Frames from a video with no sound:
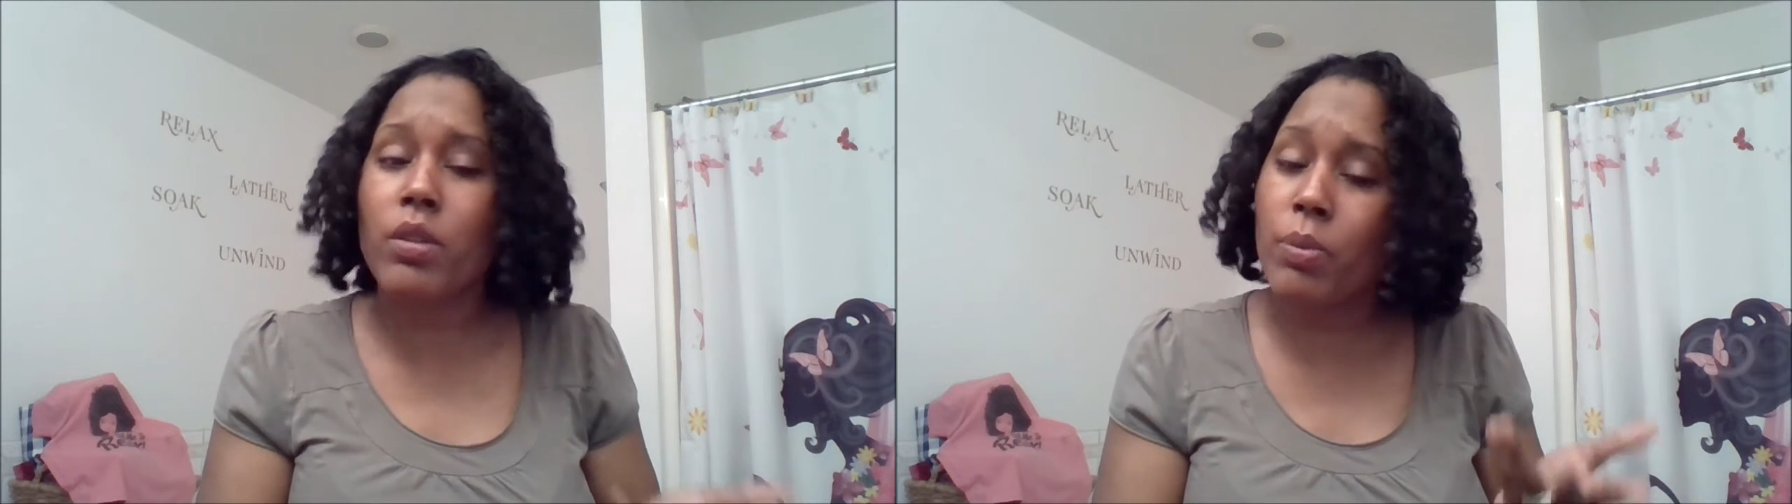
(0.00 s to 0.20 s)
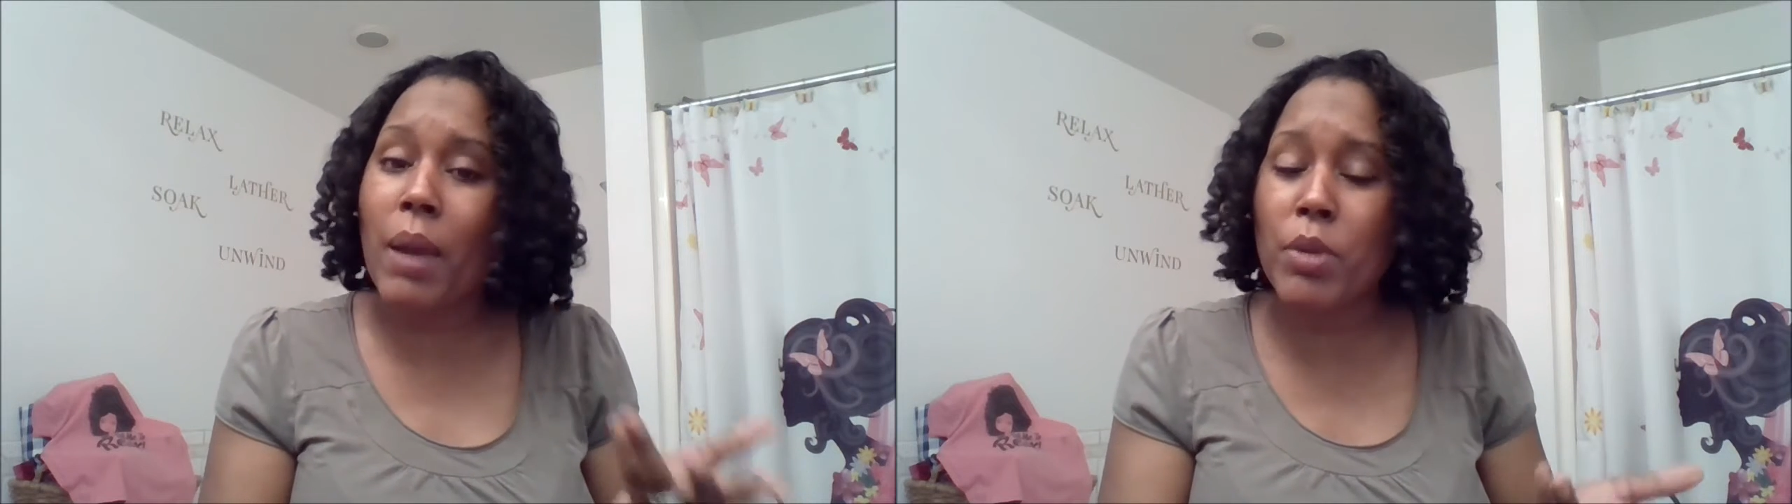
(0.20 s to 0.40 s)

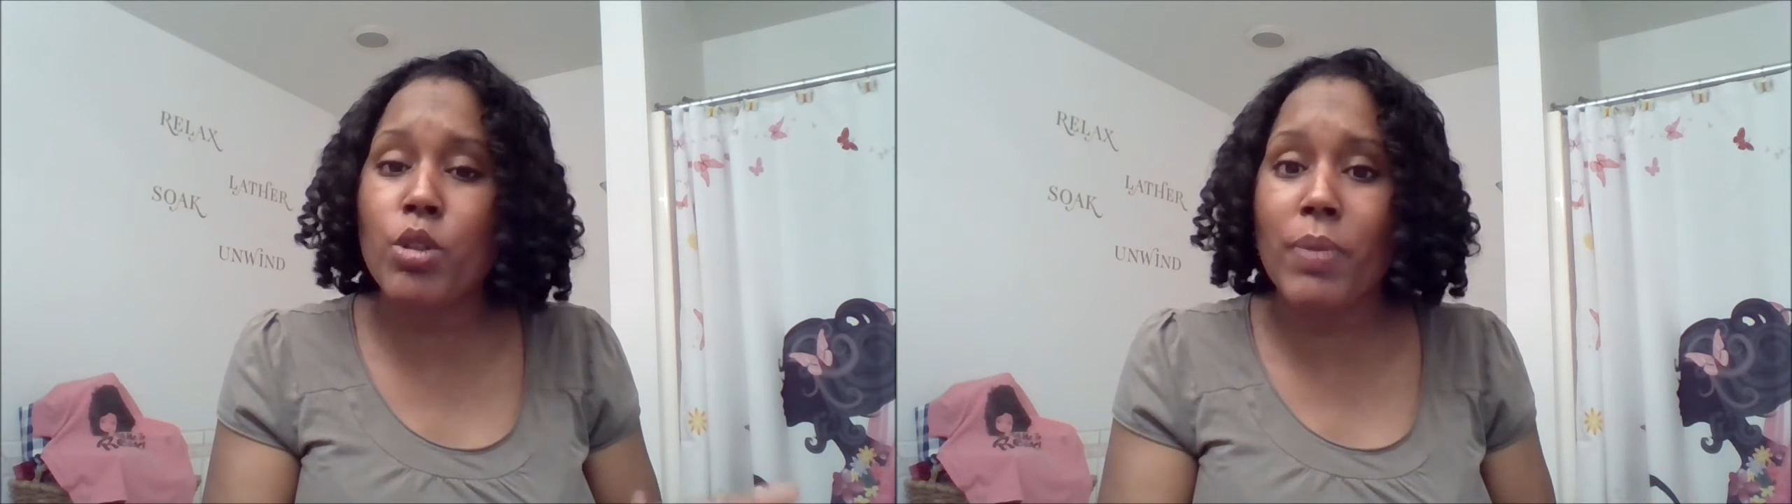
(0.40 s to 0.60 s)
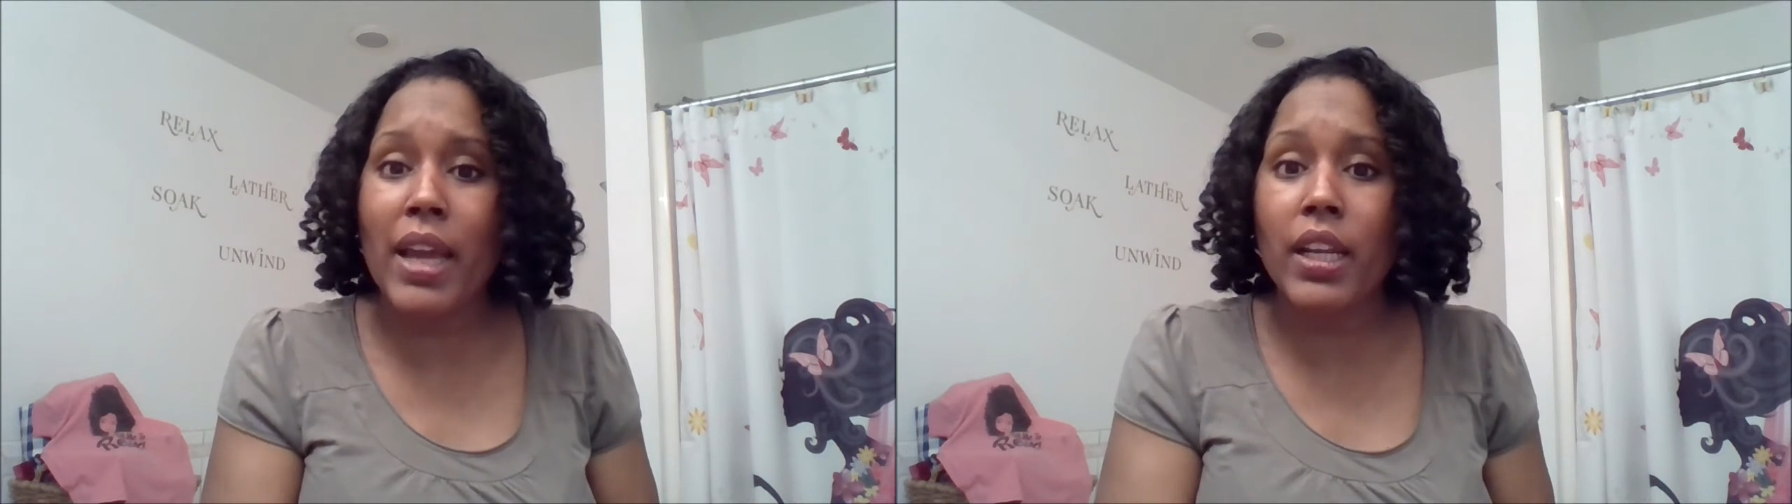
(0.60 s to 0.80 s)
might be
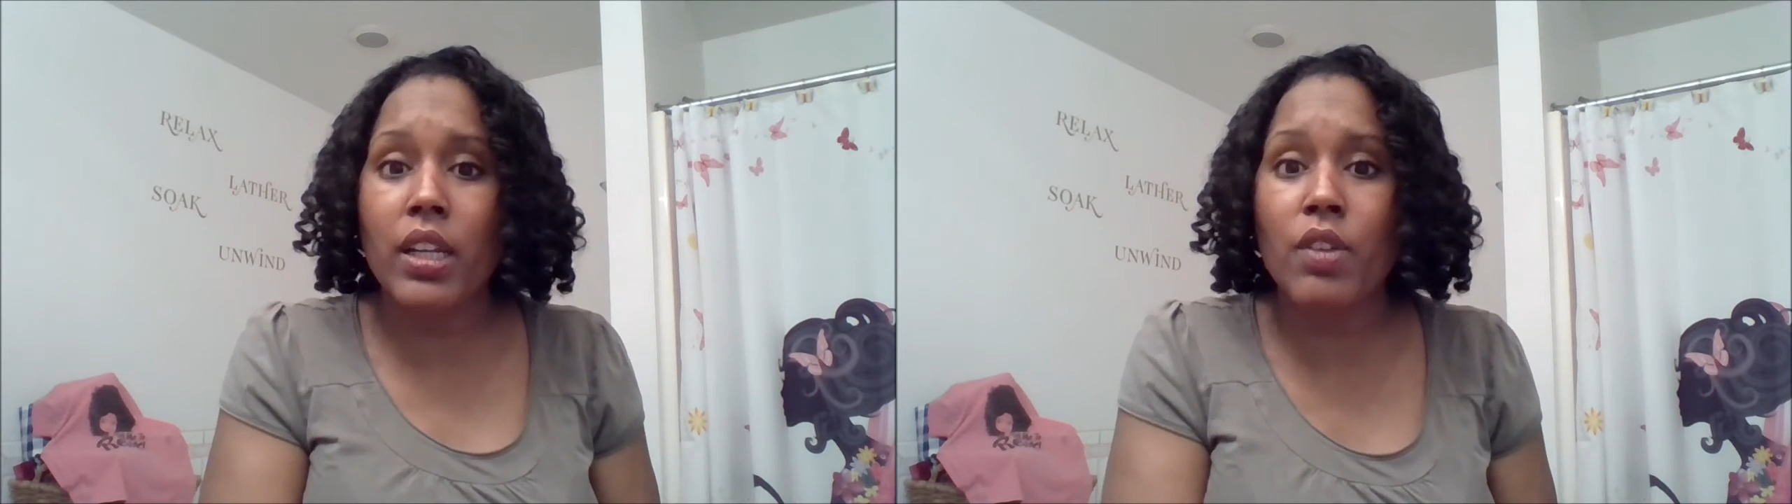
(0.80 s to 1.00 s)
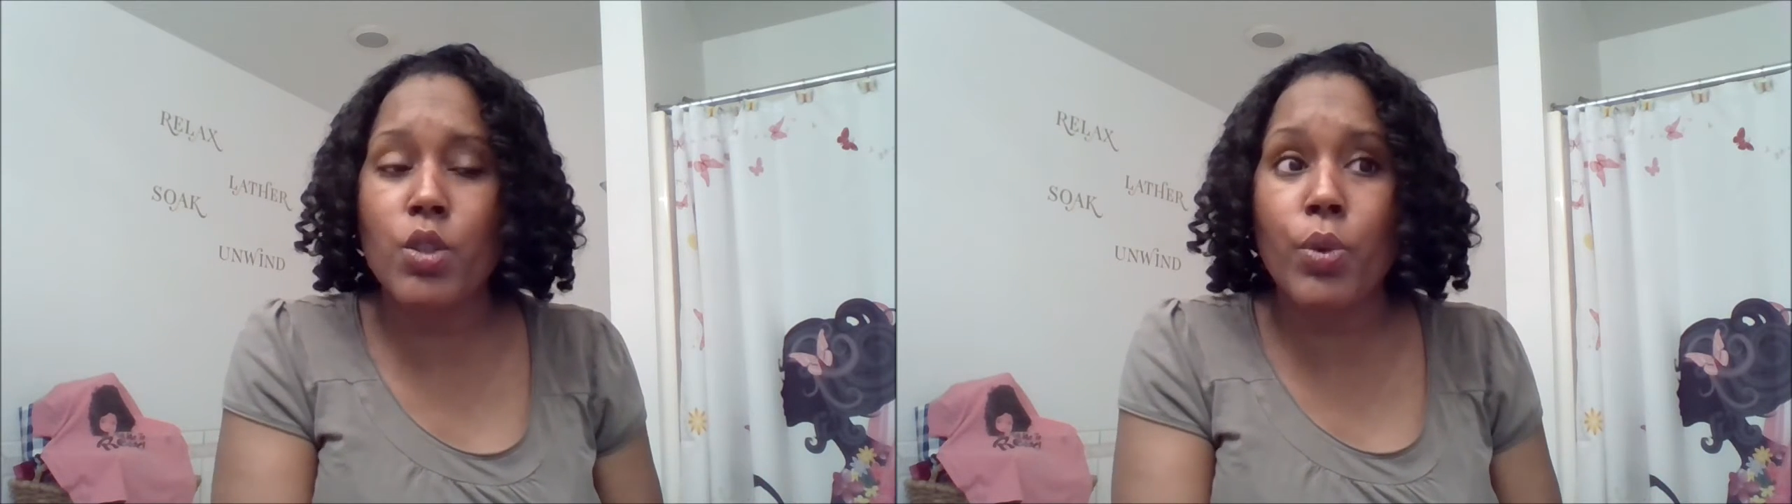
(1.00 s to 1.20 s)
traumatic
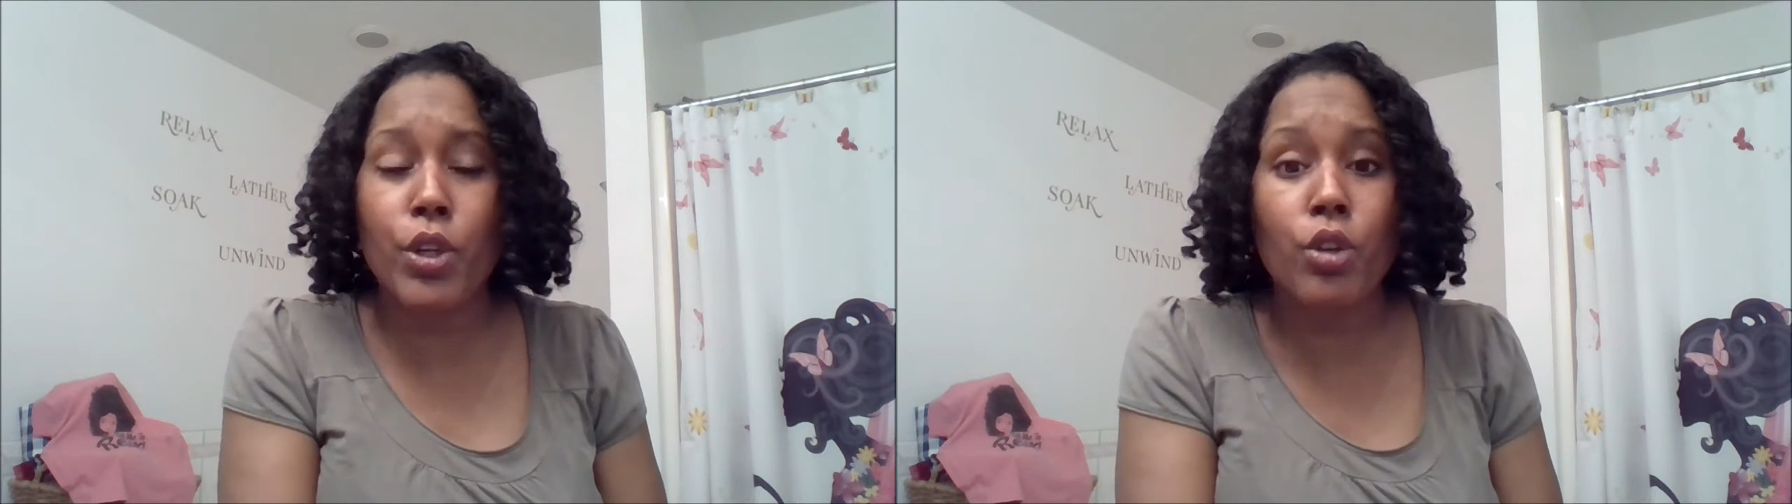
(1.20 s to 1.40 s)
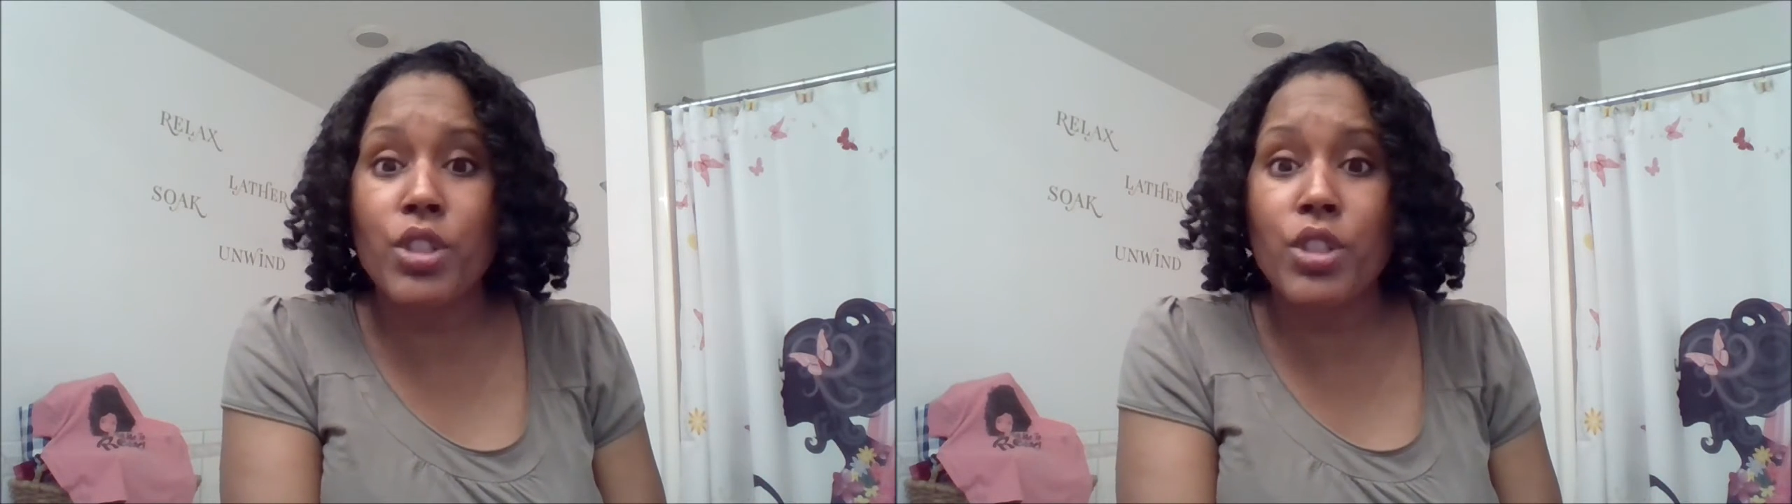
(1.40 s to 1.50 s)
enough to where your